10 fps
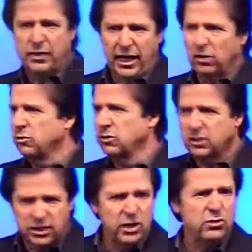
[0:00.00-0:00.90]
and elders
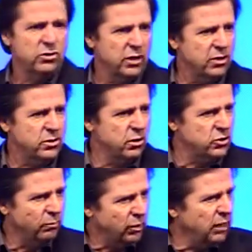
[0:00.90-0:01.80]
and teachers in our church
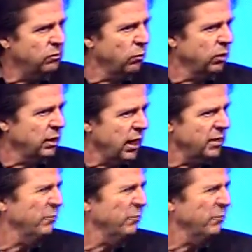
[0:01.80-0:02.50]
that believe the Word of God.